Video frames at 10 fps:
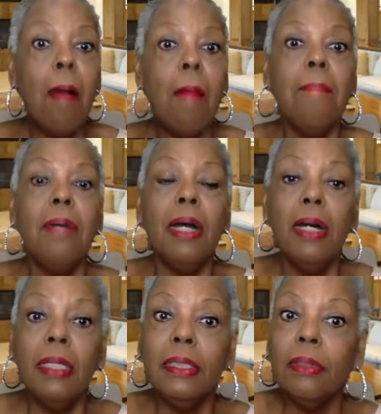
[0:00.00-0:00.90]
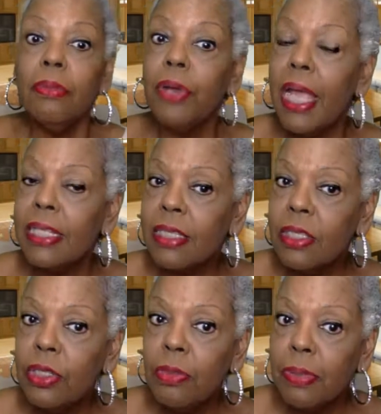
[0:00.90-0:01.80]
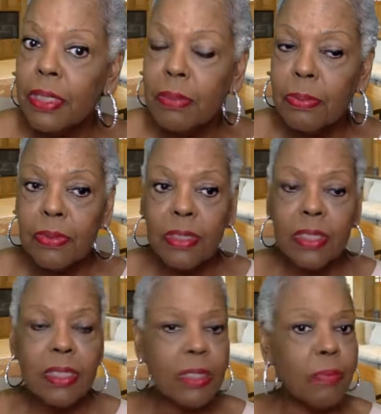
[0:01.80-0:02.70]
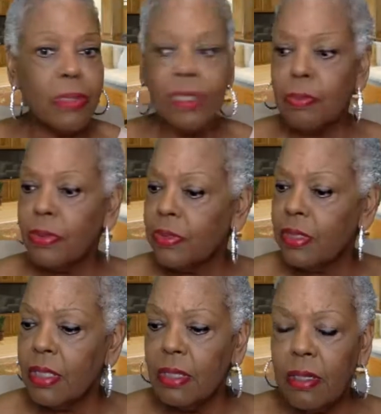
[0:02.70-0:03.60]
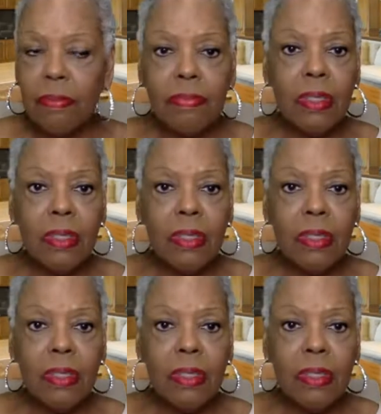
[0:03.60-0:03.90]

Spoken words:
But we're asking you principals, assistant principals, the